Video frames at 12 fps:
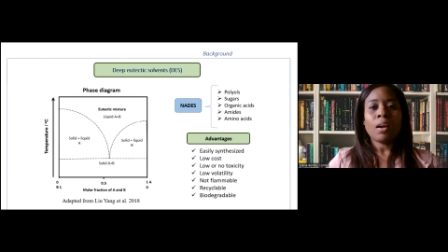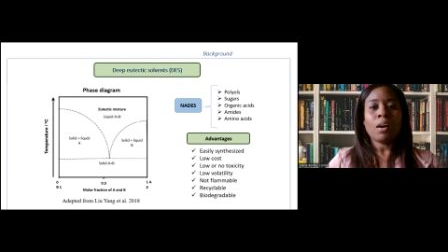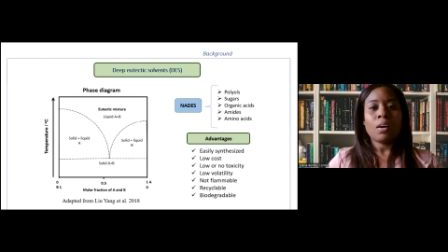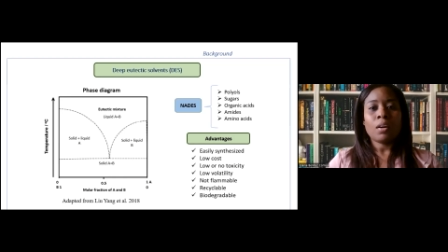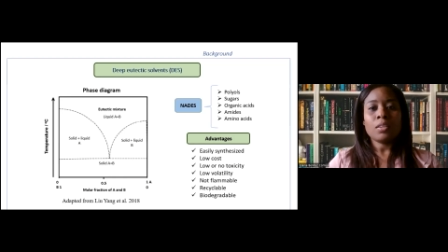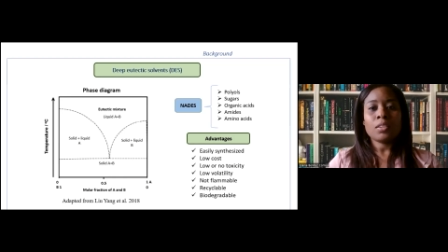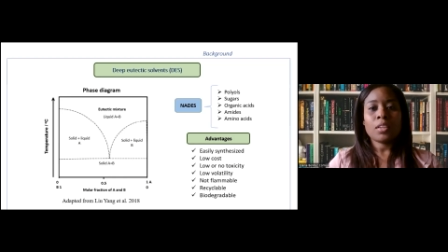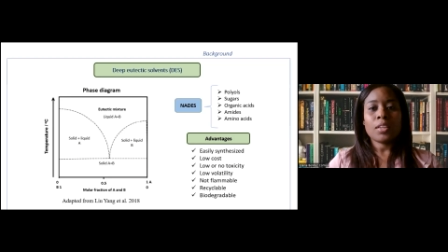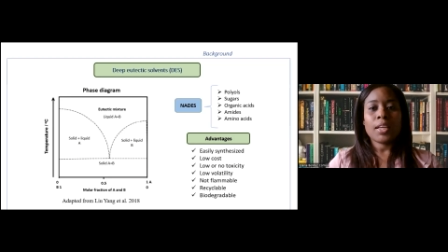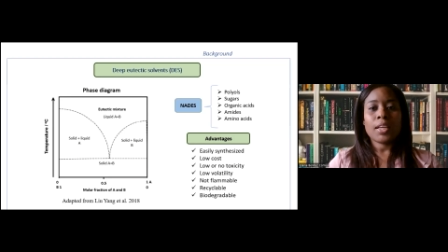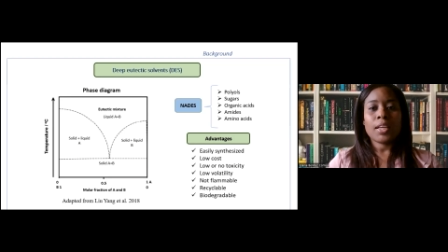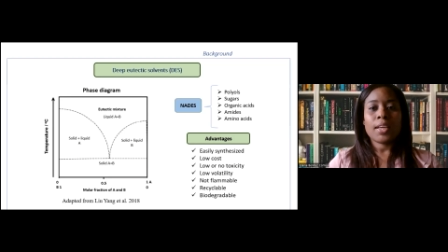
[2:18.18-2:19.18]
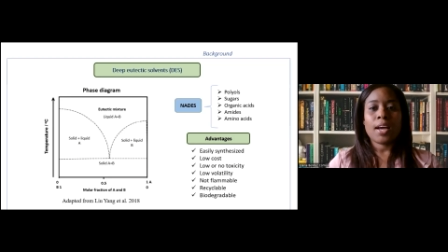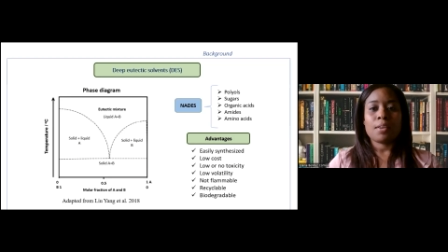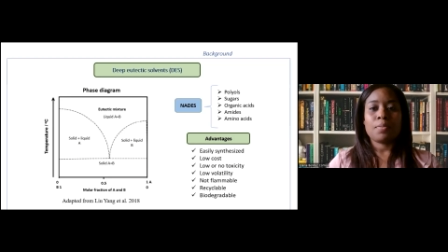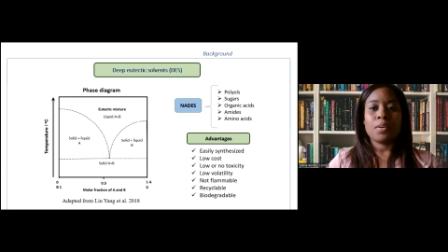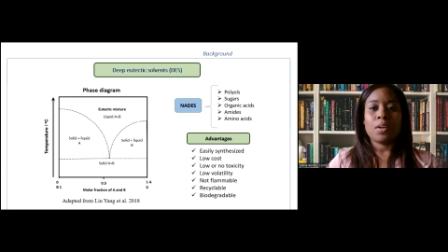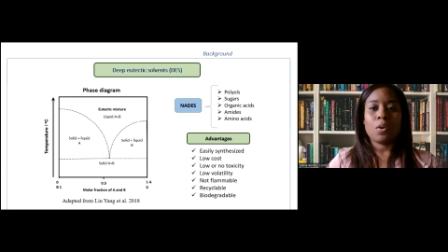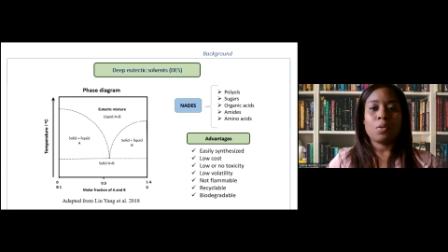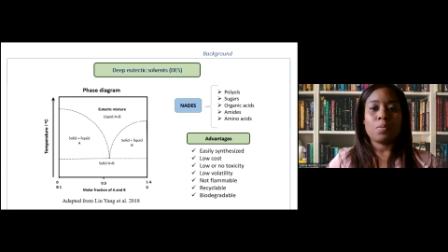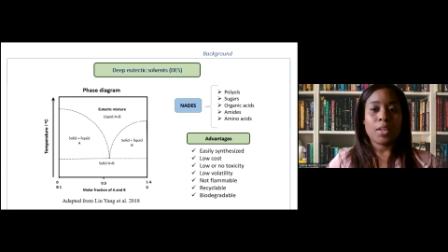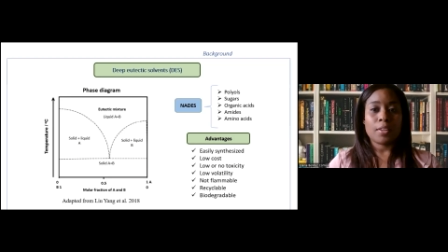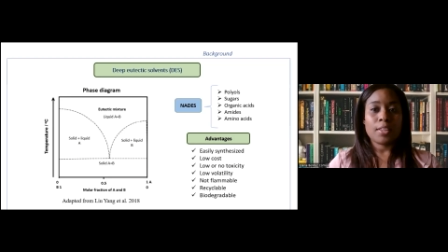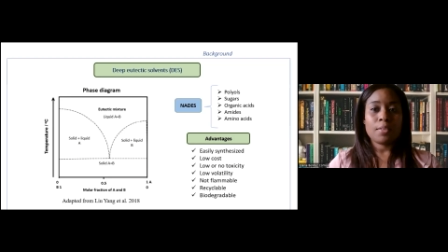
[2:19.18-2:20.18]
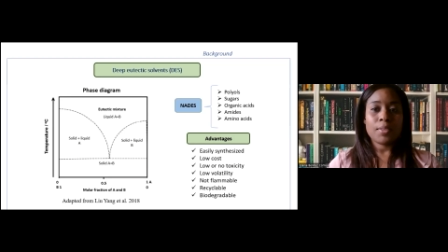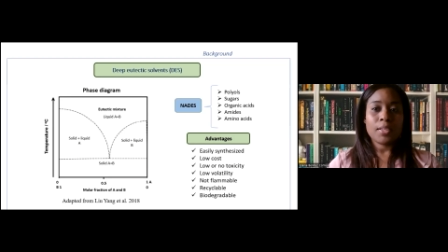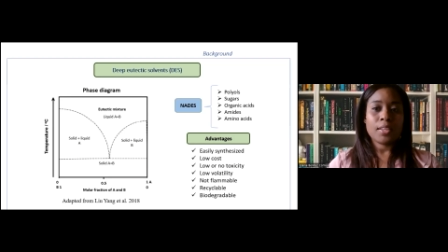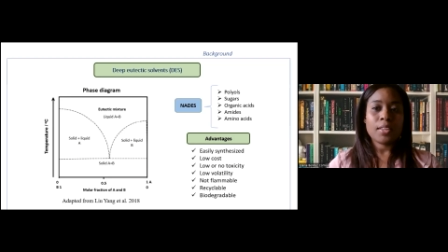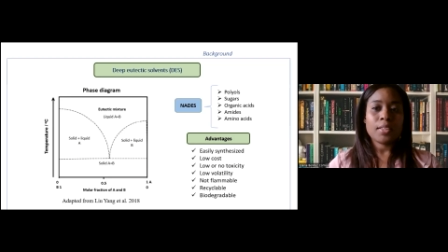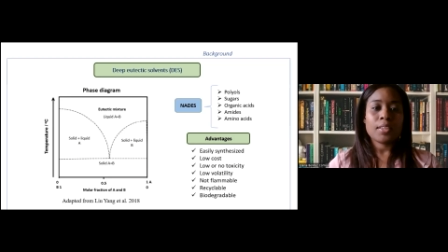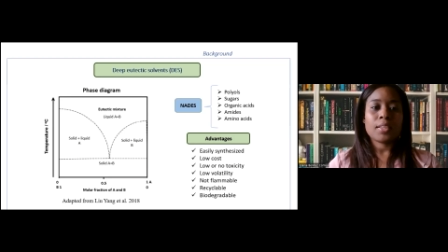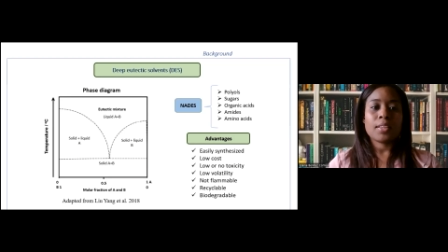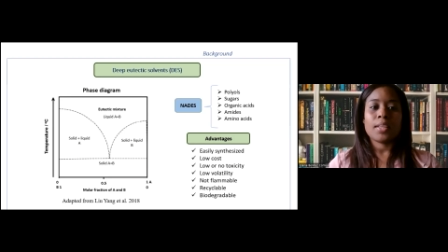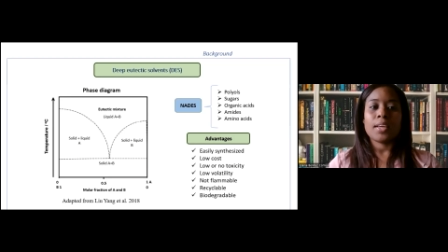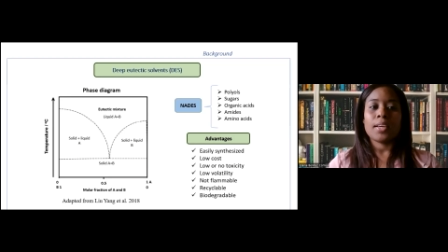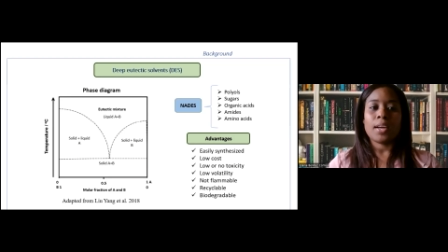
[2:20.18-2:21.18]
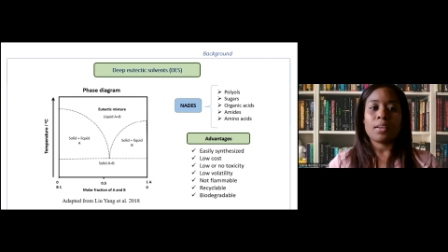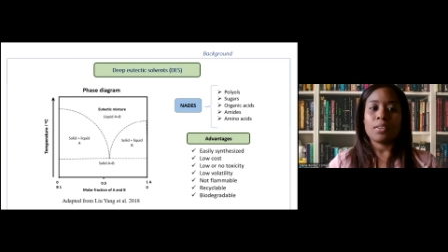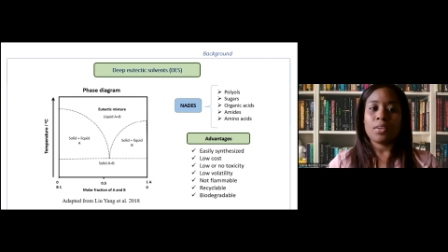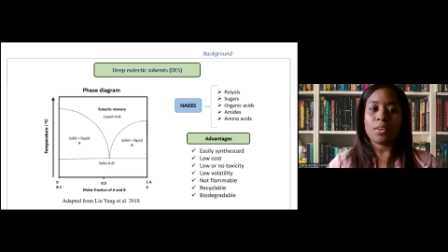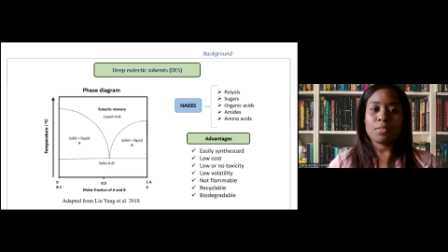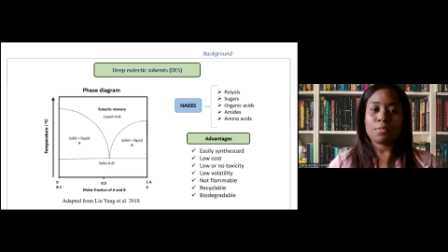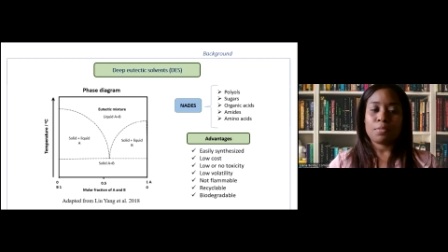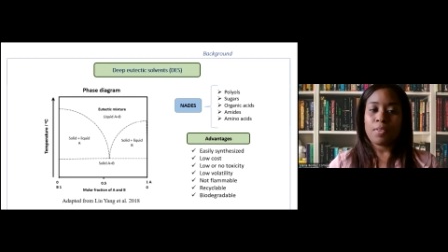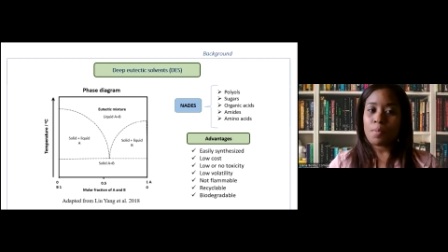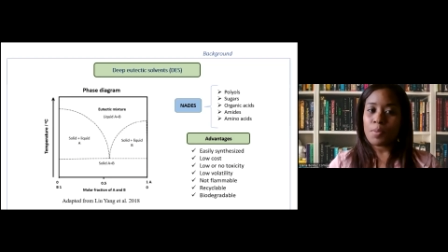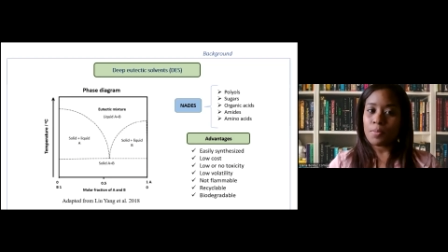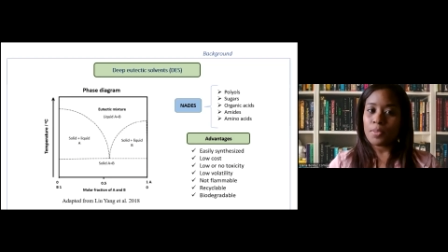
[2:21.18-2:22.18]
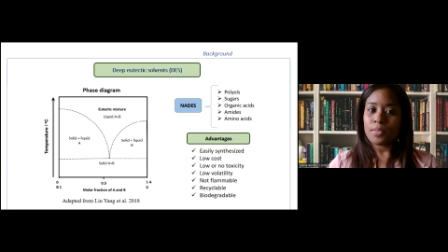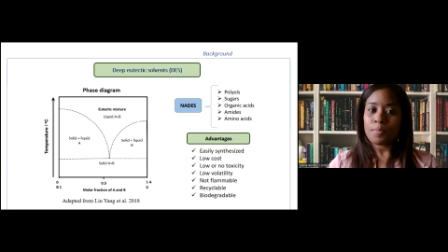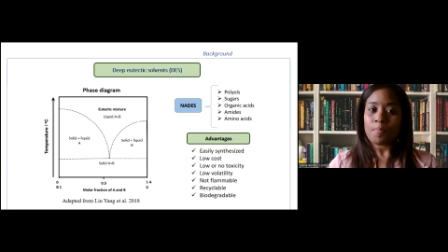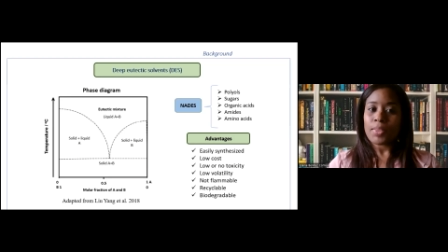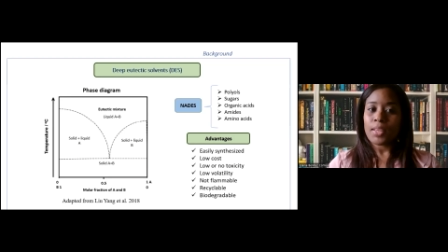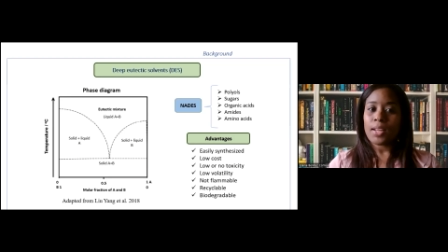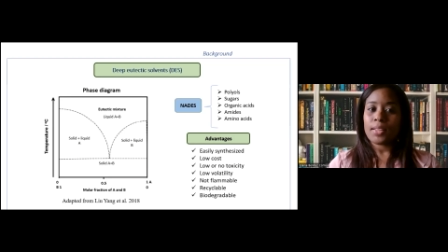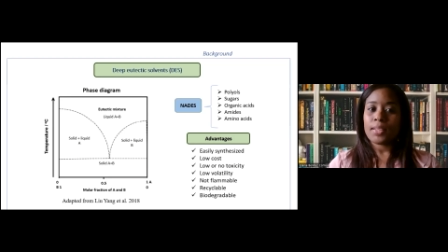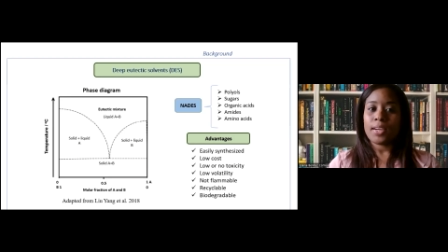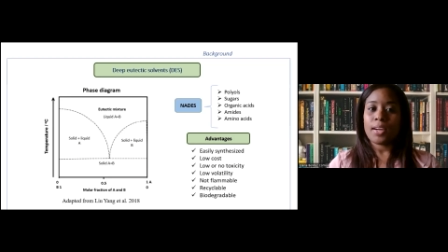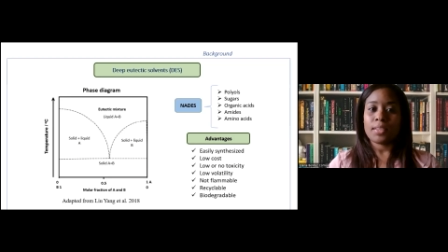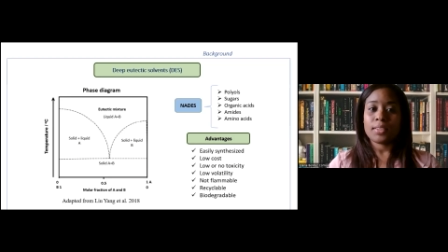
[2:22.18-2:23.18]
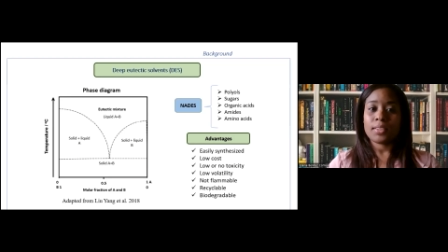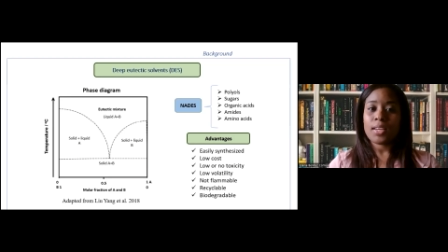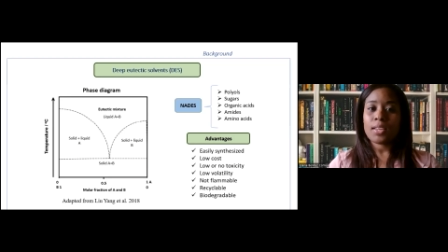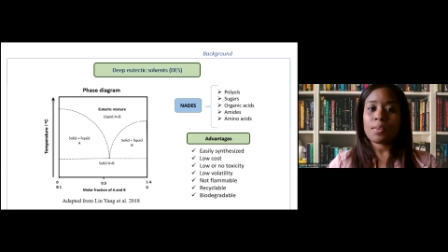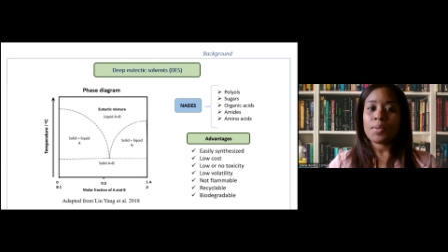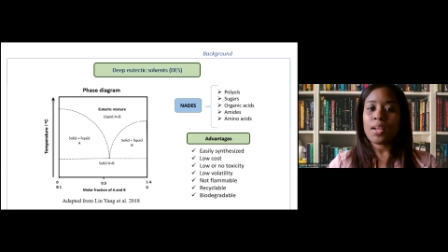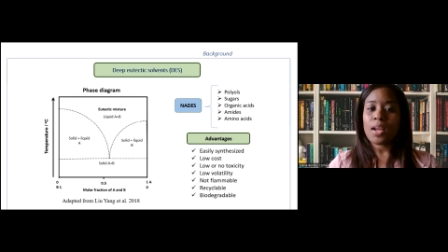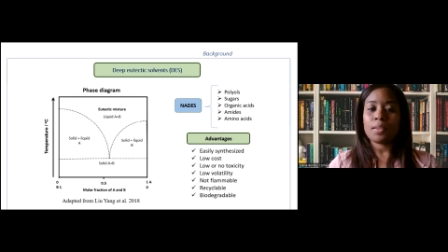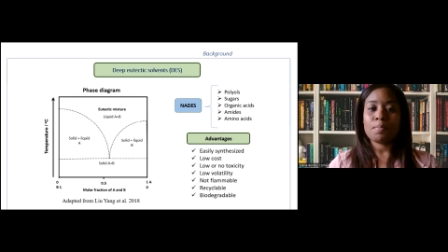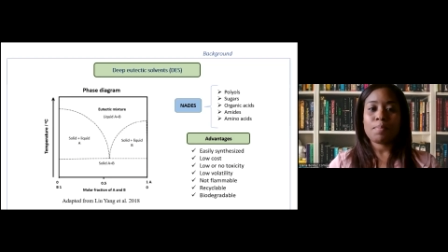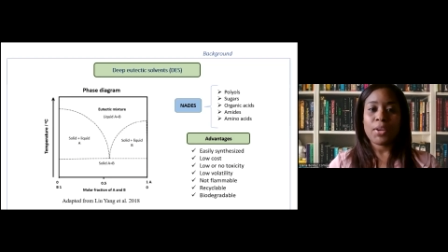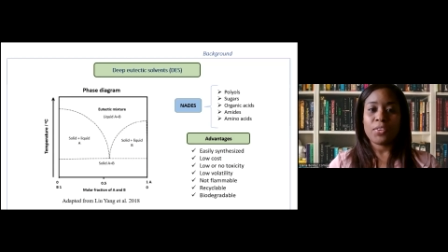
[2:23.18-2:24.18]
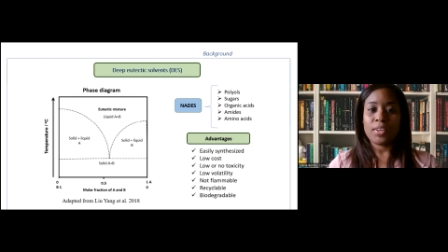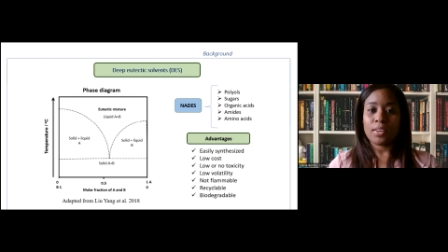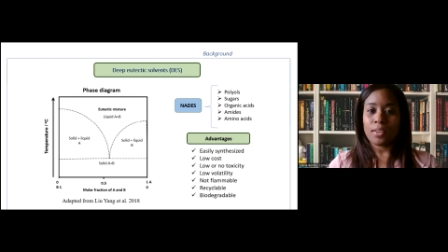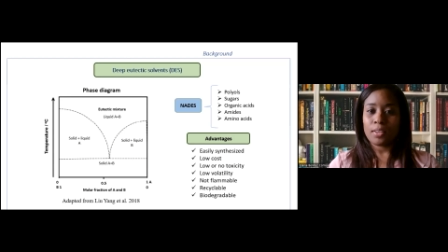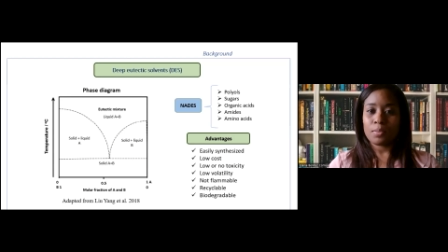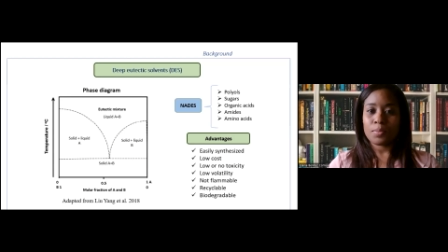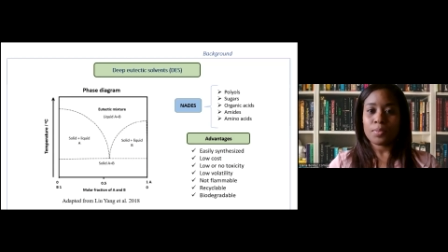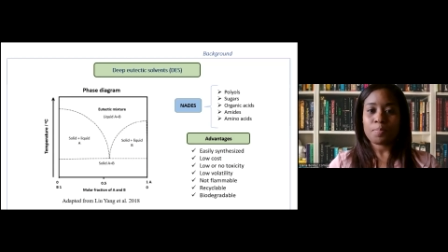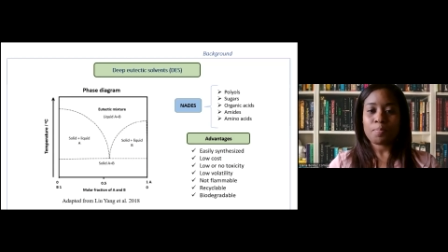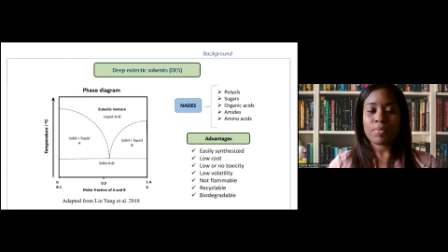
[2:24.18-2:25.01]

Also they have low volatility, they are not flammable, they are recyclable and biodegradable.